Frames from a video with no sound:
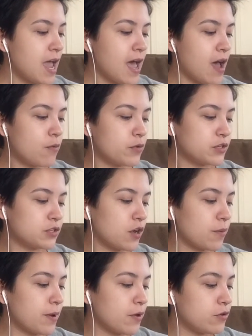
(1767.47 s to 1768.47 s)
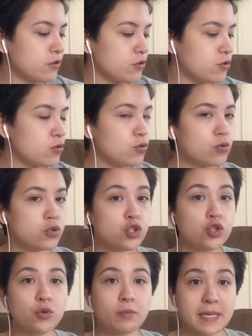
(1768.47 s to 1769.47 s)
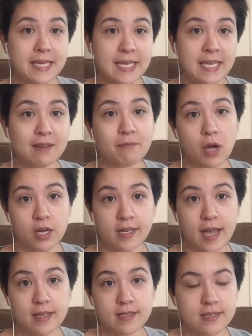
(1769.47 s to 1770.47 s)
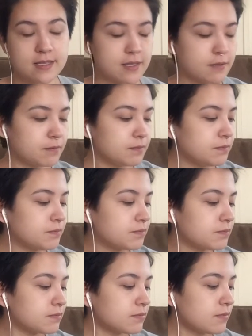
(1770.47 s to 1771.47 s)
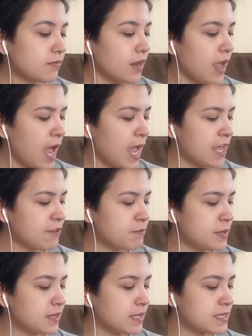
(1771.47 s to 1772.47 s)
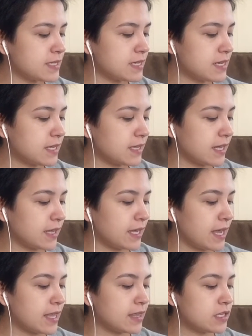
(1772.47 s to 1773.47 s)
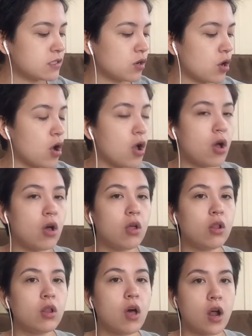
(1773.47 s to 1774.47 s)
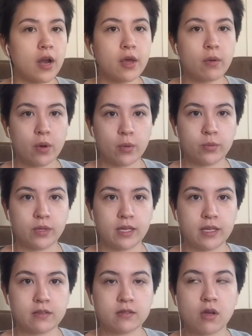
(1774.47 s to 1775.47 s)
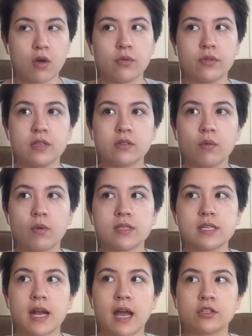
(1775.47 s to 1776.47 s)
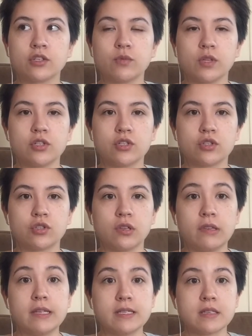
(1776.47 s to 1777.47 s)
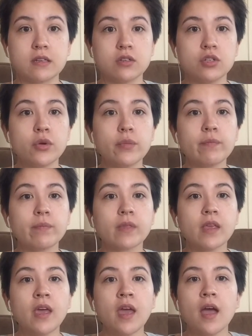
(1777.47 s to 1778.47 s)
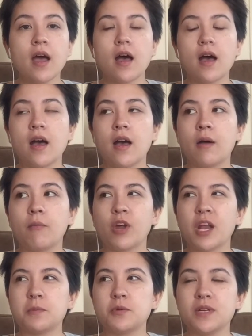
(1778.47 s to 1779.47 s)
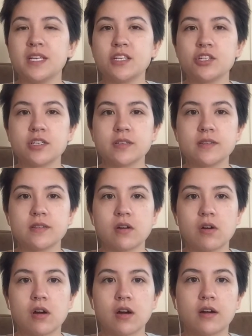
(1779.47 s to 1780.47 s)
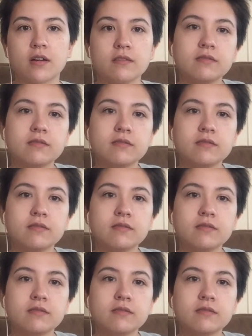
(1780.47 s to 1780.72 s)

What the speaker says: I wanted to talk about new to me podcasts. I have been listening lately, and these are all audio only. So these are ones that I actually really just listen to when I'm doing dishes, or